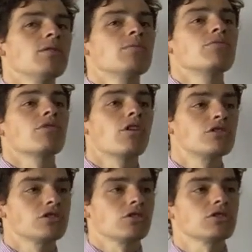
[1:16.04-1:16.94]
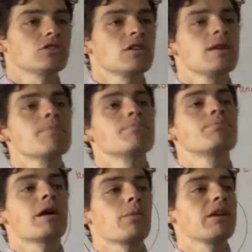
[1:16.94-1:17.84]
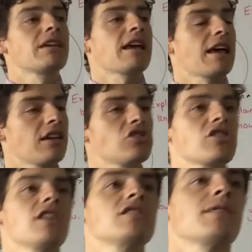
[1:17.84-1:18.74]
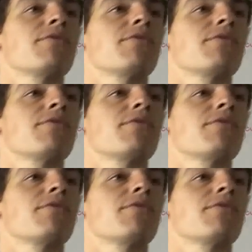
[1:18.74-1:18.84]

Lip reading: protons, but we can change the number of